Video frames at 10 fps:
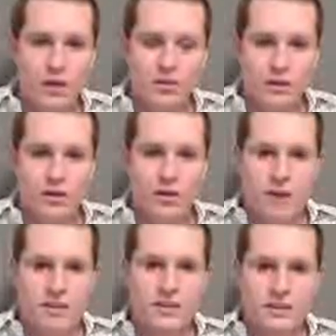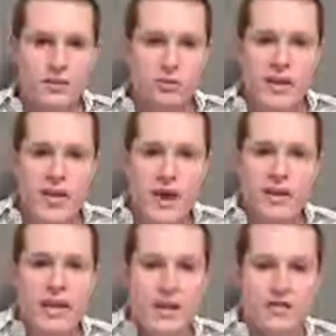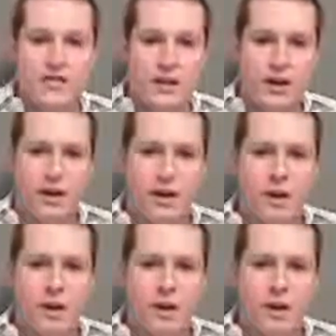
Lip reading: because they can go out of business. Right now, they can't do that,